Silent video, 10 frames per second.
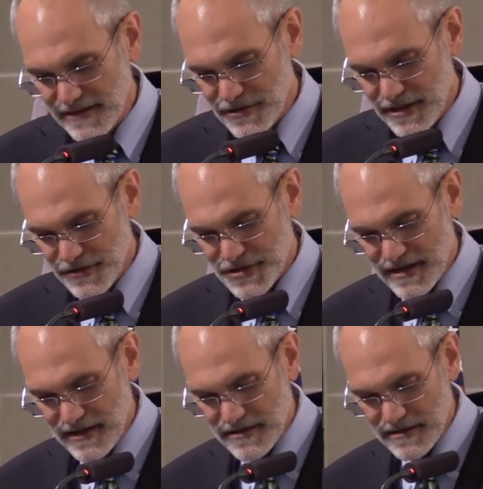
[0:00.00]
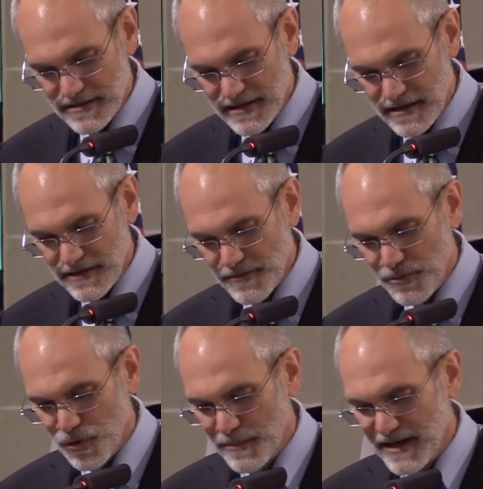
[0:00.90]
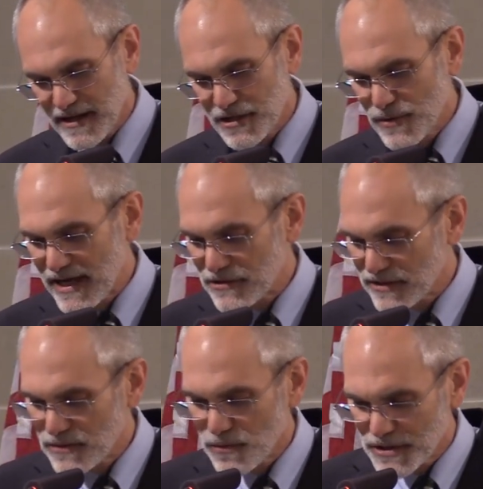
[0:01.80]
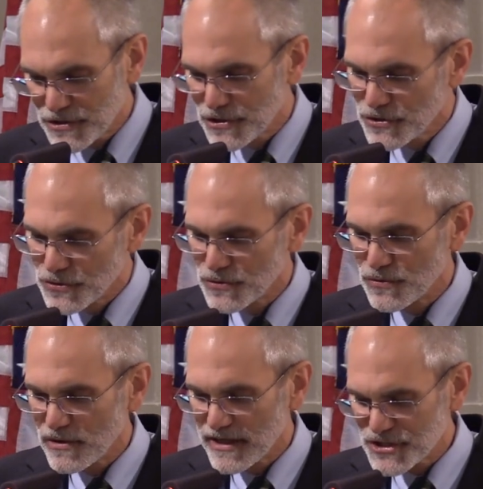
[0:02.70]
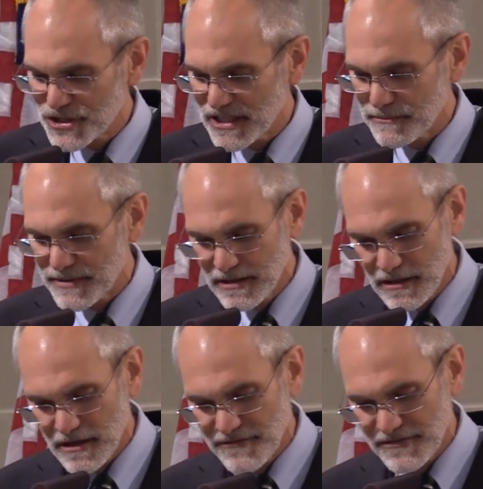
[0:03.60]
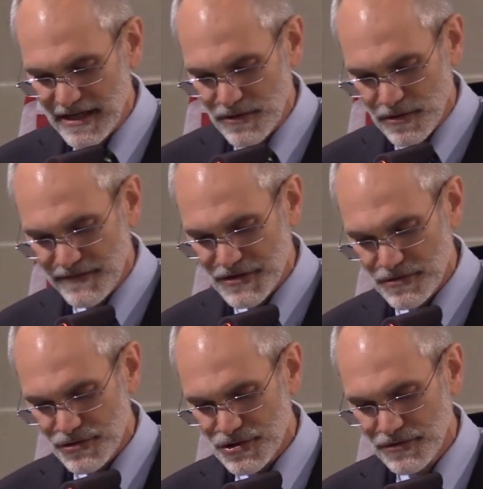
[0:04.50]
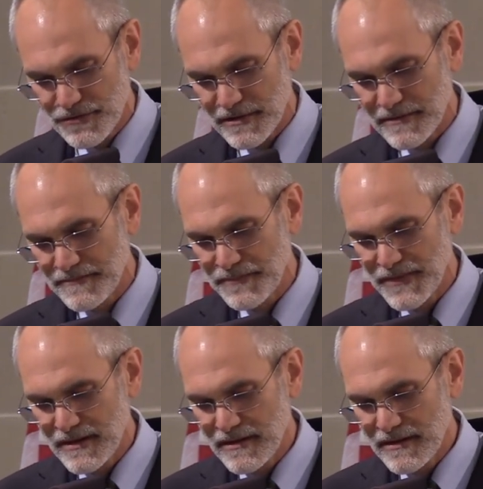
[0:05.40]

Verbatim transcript: David hears Nathan tell of a poor man who had only one ewe, a sheep he loved like one of his own children.